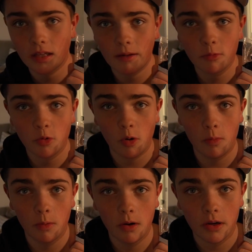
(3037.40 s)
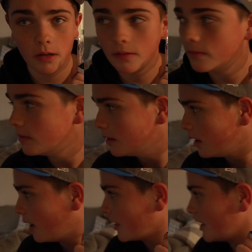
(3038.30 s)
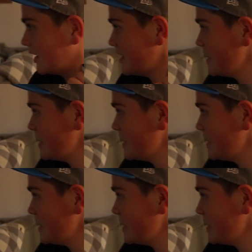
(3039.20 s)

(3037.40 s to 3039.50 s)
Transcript: I'm a grown boy. I gotta